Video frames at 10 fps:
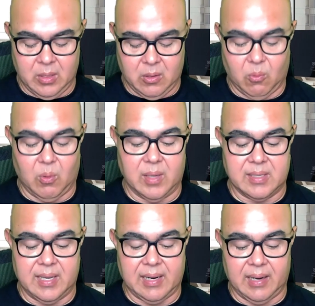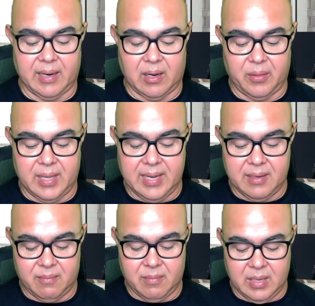Once I click on that,
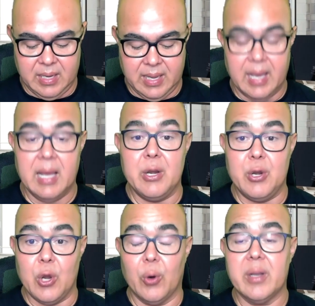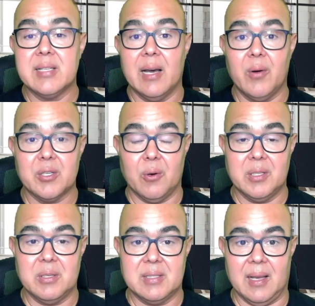notice how it's
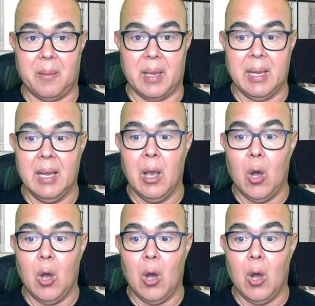going to tell me